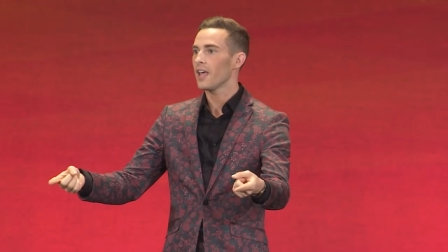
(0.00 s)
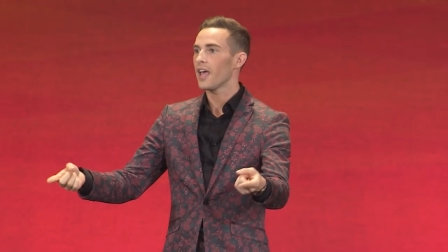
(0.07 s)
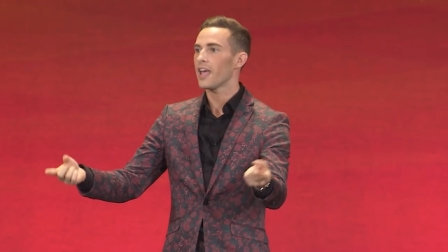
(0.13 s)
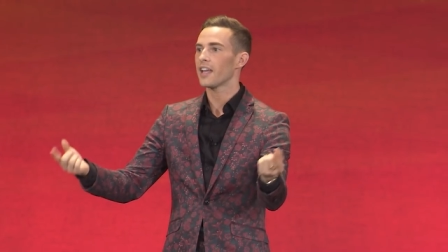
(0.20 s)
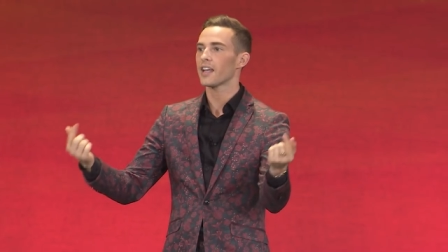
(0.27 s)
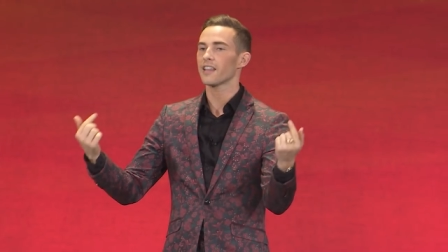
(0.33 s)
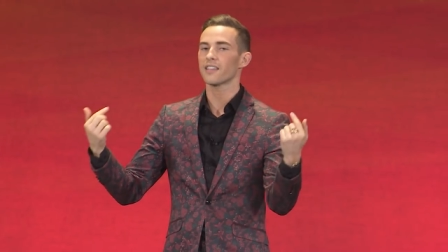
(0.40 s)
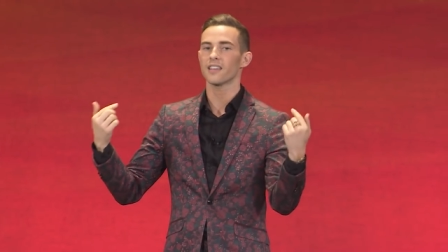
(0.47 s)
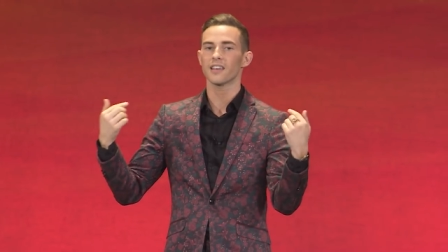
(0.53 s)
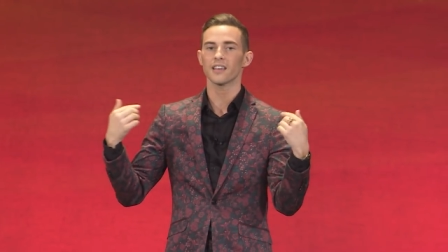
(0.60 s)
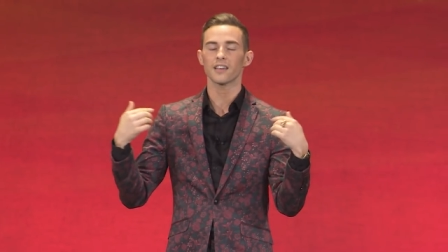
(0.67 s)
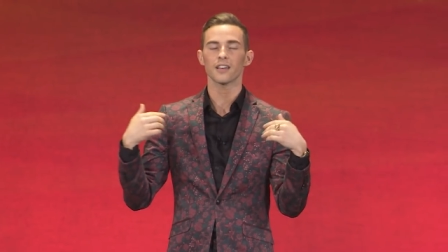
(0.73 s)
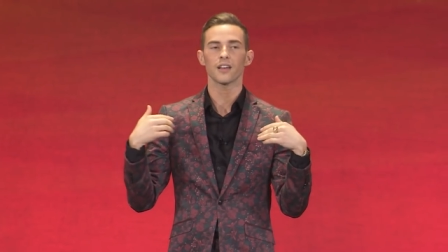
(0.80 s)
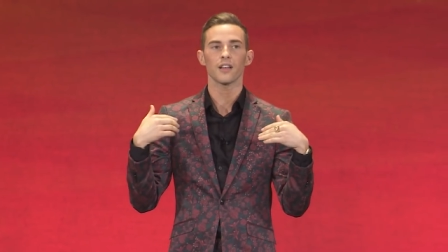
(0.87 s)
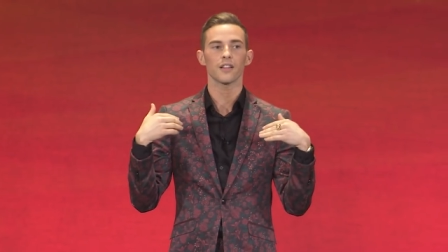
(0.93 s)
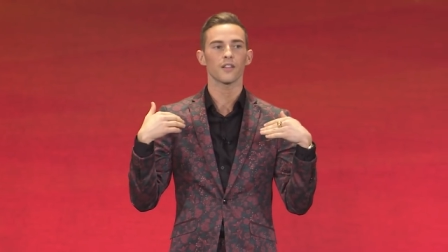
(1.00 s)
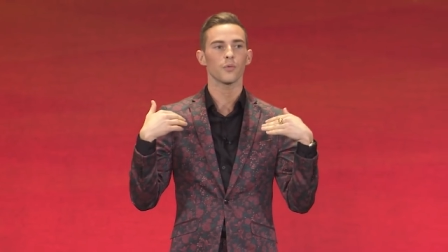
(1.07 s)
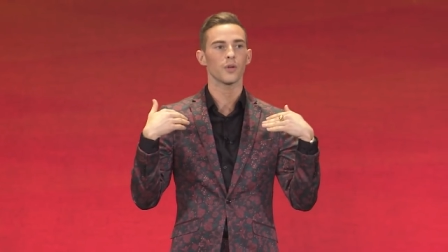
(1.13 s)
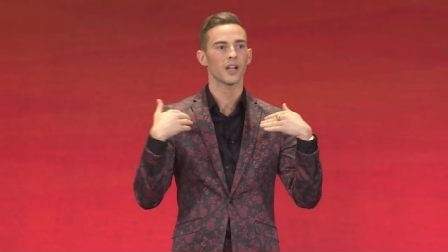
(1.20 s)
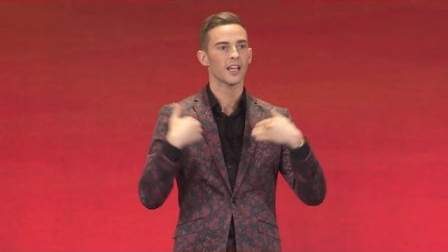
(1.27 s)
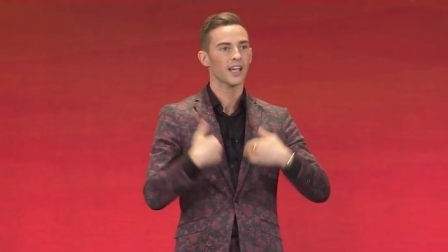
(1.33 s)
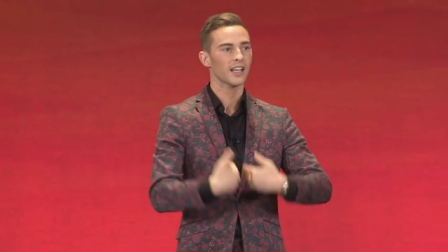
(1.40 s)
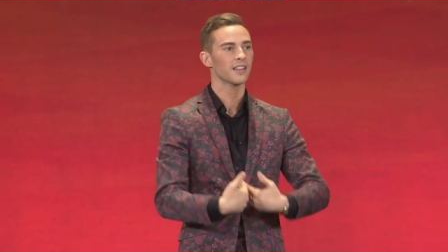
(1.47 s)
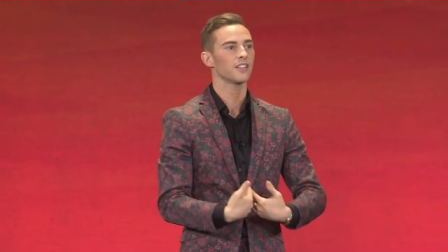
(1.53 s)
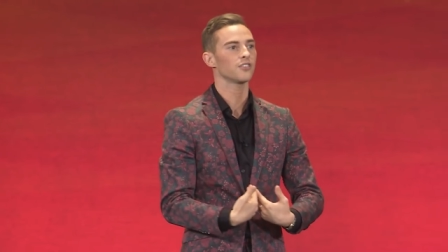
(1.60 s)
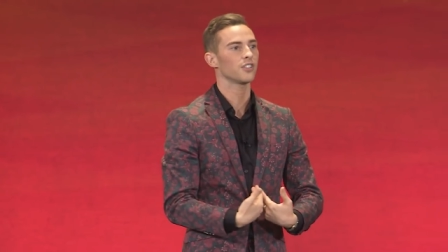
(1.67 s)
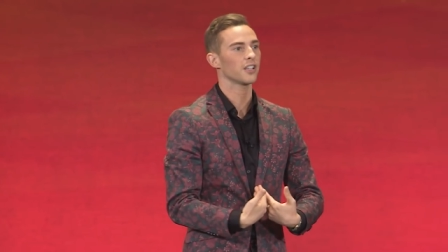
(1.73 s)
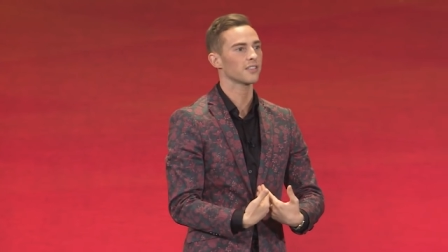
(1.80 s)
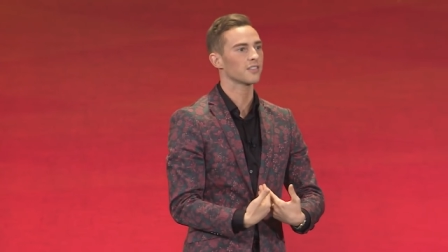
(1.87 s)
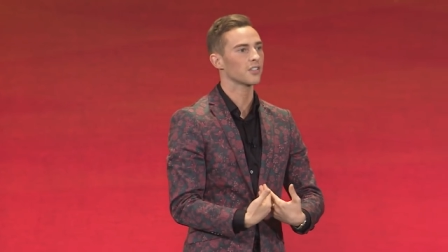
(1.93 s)
And I think when I had the
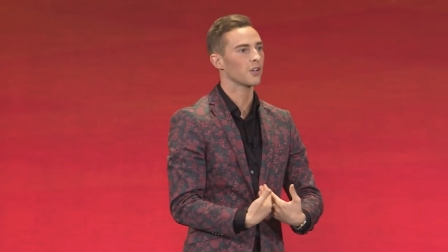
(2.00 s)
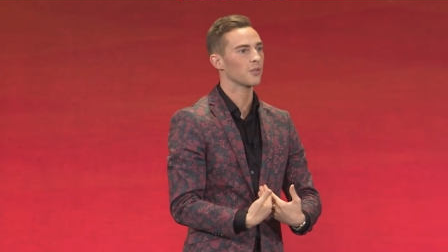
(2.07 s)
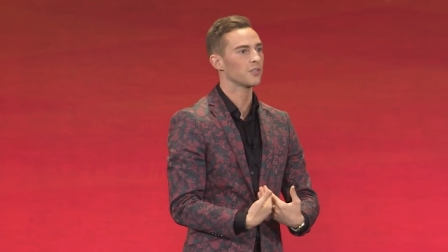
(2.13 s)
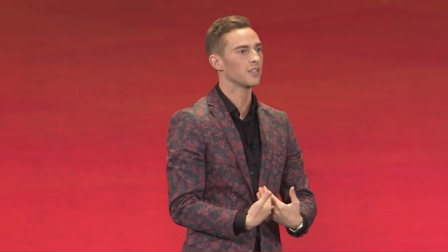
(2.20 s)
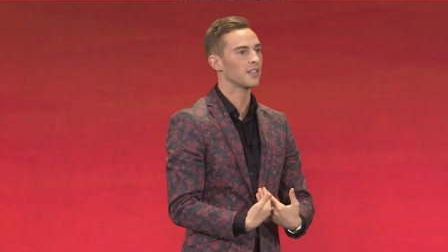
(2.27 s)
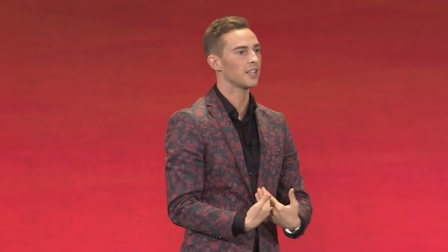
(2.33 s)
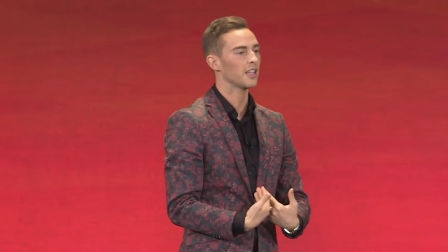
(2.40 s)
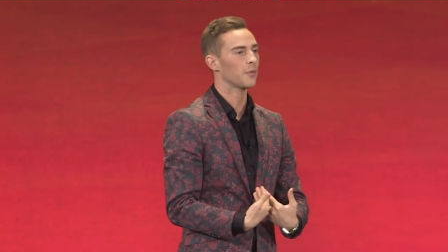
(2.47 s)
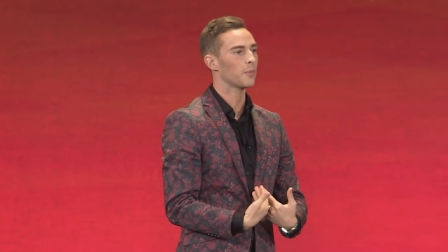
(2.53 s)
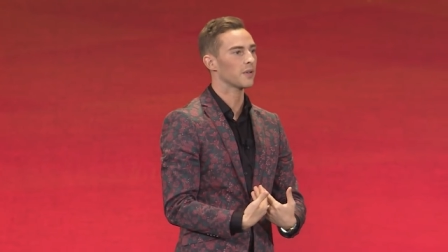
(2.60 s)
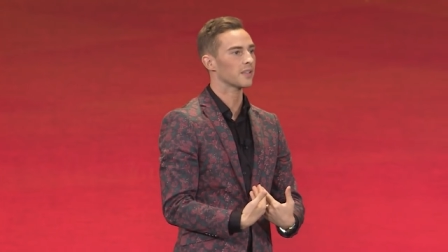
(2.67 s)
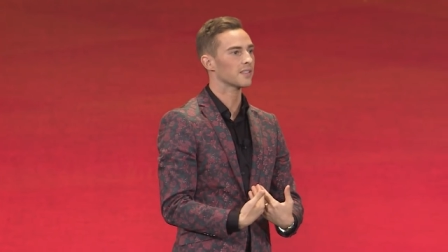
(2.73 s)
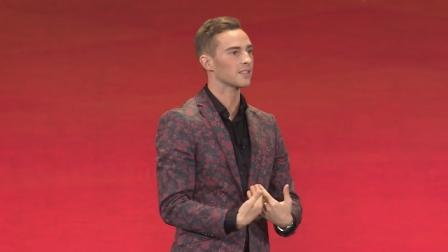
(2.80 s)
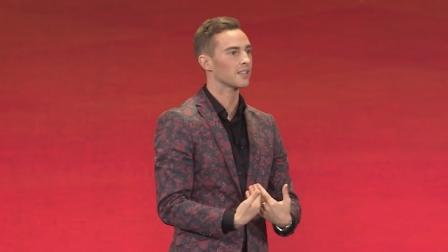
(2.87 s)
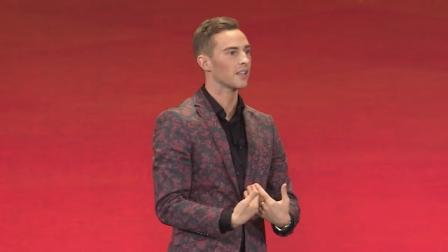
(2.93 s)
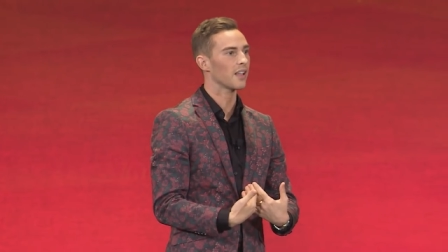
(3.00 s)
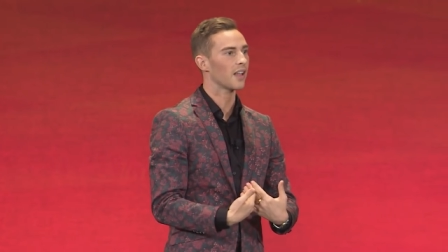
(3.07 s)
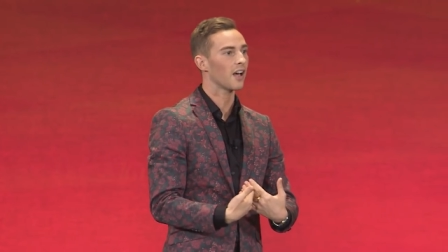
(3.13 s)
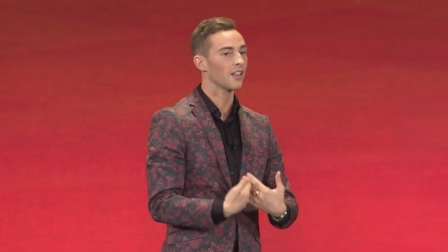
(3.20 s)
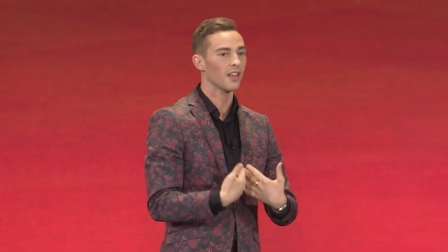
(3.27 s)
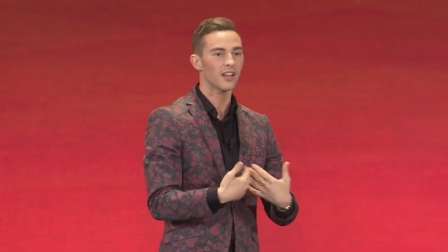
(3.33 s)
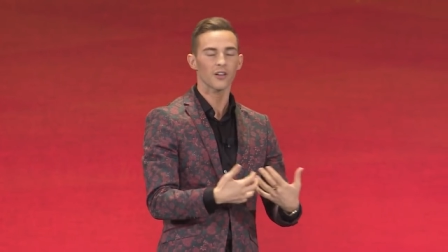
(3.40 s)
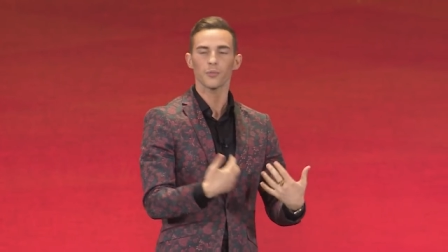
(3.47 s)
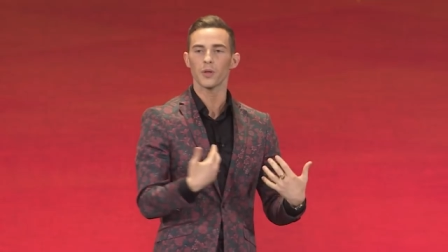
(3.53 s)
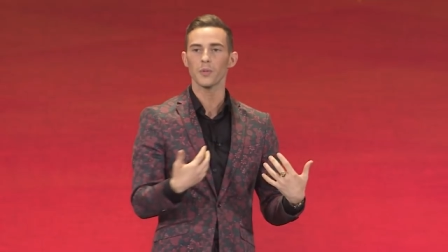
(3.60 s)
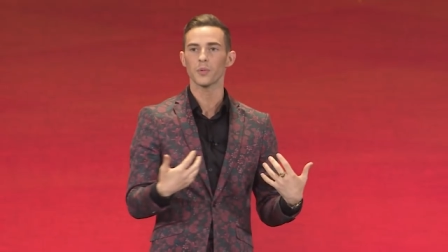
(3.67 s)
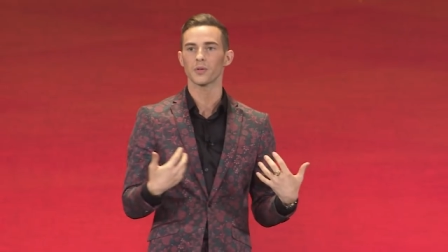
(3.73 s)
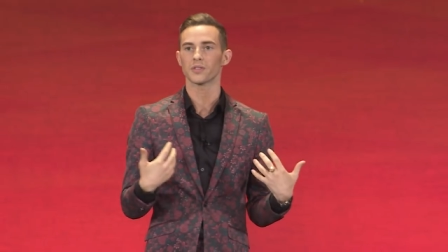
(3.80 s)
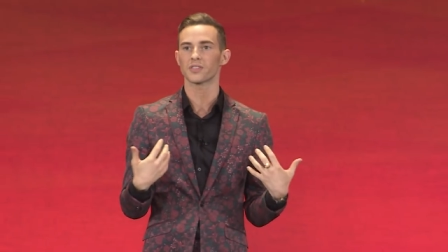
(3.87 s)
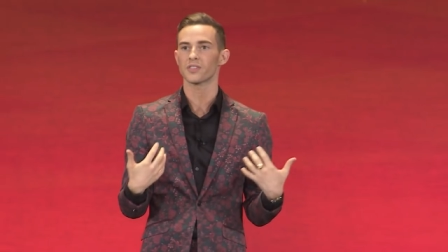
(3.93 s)
chance to go to the Olympics, a lot of
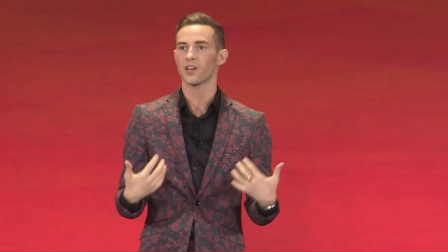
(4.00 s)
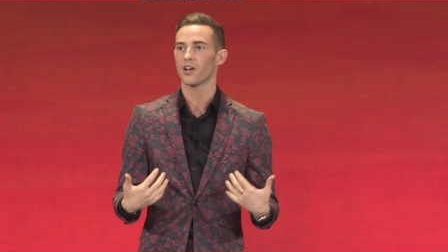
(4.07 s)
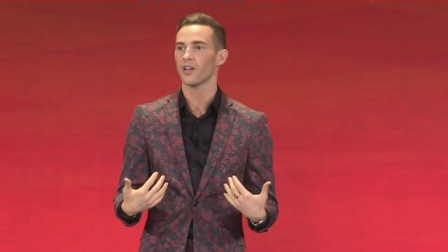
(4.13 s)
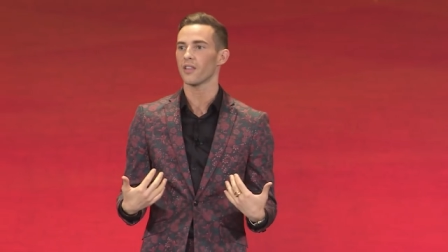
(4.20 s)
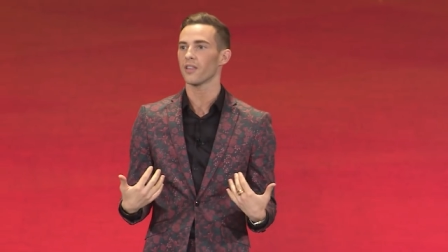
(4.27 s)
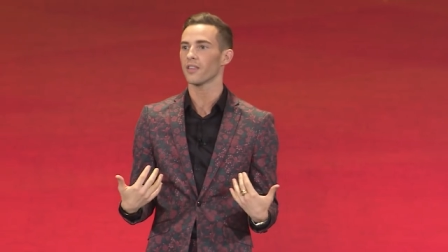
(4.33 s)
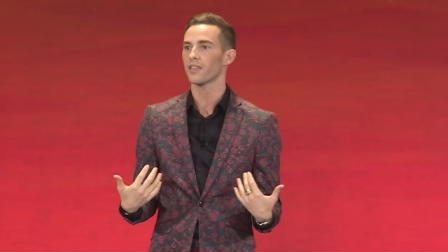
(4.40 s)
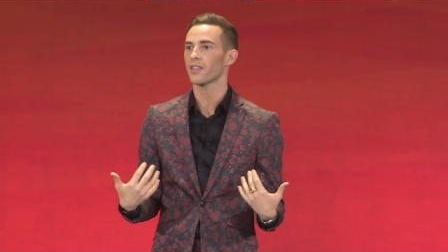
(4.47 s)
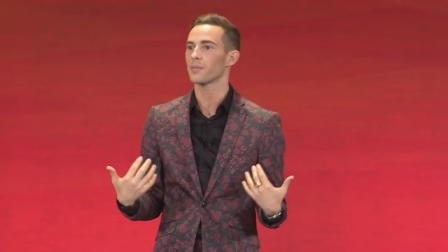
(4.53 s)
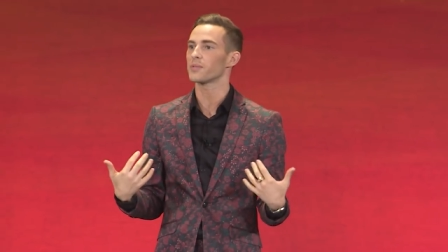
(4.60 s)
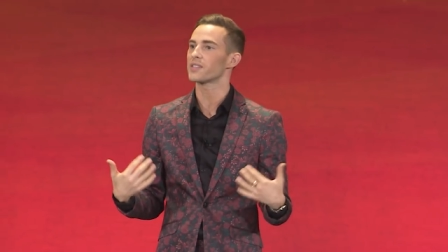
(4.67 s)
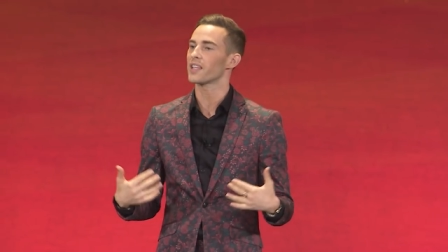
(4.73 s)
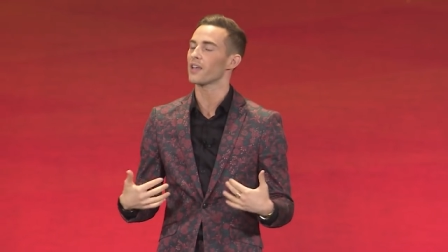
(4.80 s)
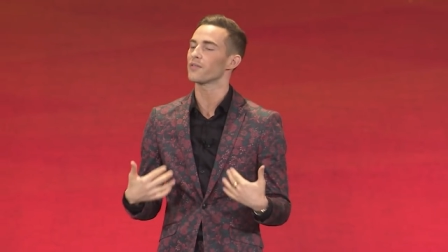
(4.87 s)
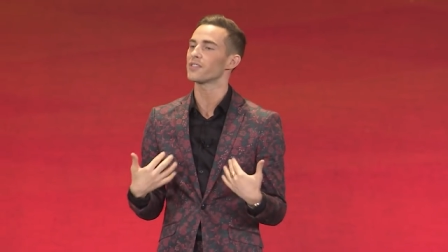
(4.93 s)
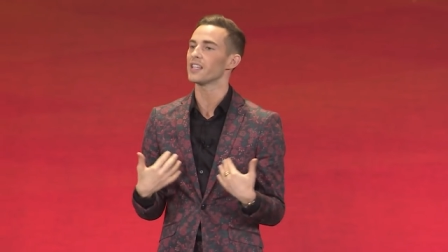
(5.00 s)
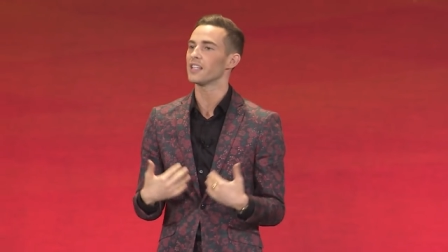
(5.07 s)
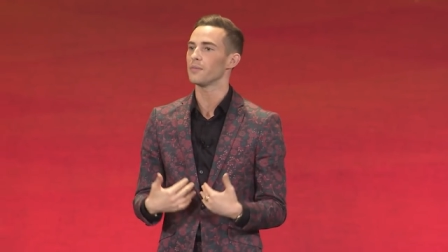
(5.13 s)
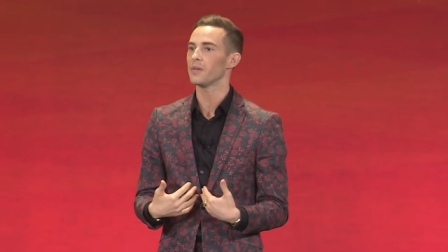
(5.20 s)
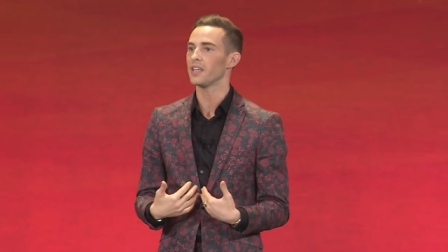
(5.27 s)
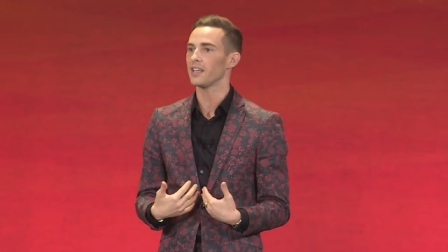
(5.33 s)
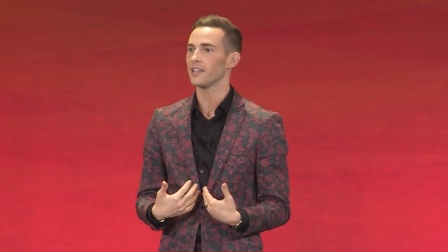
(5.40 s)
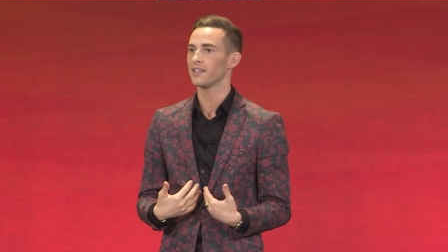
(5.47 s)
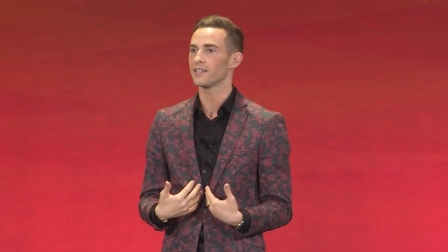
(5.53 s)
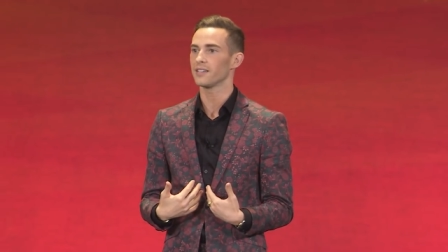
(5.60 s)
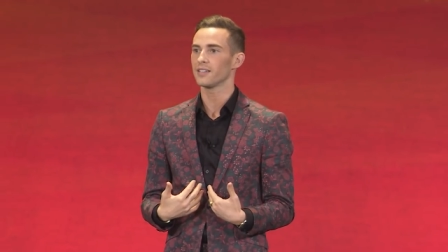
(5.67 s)
people saw themselves in me.